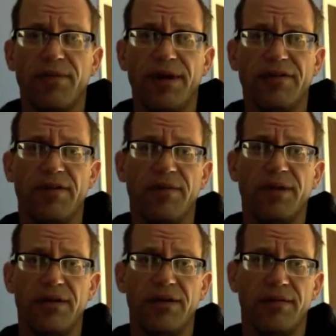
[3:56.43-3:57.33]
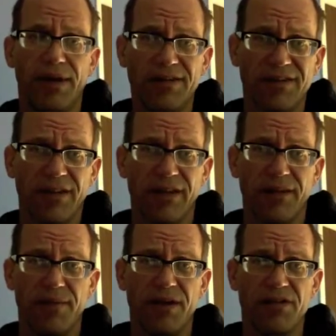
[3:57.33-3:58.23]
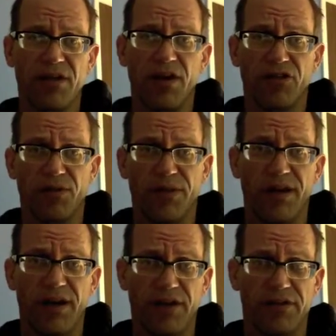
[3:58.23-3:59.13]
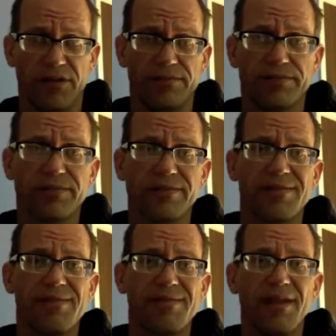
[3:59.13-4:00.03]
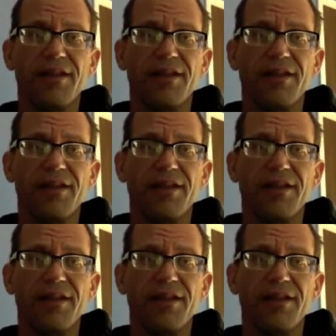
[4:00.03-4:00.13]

Basically, the peace starts within us, and